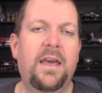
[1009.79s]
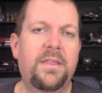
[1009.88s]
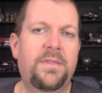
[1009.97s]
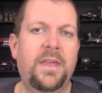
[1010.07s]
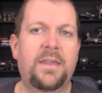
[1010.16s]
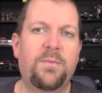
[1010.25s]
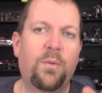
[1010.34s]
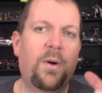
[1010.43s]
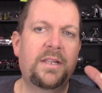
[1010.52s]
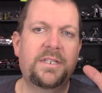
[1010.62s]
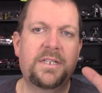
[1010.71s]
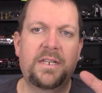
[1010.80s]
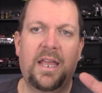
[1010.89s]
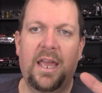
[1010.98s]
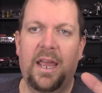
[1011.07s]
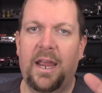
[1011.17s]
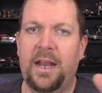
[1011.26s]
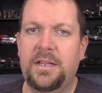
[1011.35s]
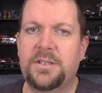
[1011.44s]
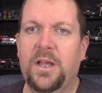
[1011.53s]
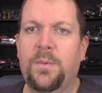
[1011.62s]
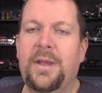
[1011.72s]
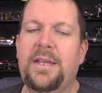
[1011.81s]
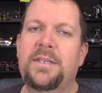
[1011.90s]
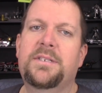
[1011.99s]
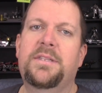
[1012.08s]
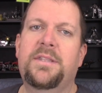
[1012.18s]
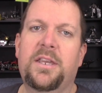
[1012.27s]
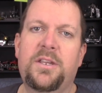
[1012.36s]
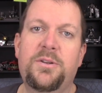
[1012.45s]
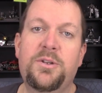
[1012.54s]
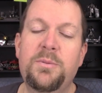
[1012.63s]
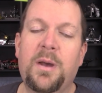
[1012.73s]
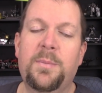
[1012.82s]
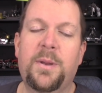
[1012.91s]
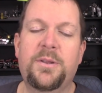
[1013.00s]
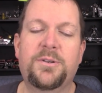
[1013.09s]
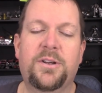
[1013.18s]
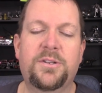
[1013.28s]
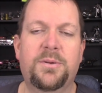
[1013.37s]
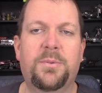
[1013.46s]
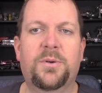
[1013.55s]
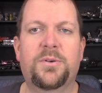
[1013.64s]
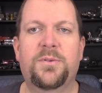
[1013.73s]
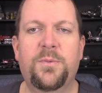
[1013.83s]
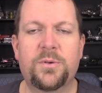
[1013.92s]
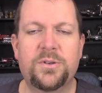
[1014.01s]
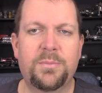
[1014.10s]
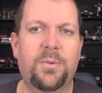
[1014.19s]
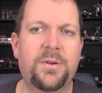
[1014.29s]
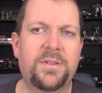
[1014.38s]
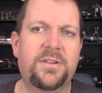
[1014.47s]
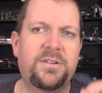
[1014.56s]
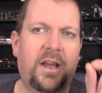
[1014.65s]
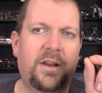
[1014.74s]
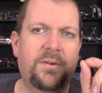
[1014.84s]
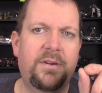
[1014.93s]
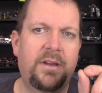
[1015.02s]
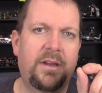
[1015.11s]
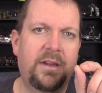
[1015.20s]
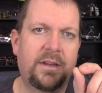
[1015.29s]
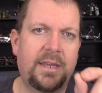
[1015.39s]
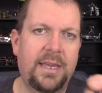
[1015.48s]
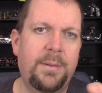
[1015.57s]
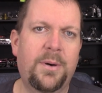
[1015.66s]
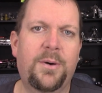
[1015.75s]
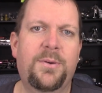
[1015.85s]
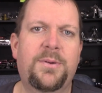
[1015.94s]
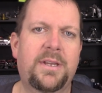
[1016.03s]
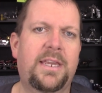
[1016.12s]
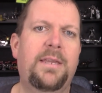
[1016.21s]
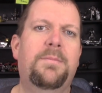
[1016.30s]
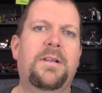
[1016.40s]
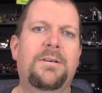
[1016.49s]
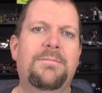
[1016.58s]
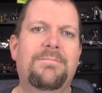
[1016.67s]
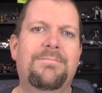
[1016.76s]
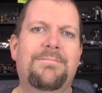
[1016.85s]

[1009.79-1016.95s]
Thank you for watching, and as always, thank you to my Patreon supporters for supporting this channel. Keep on keeping on.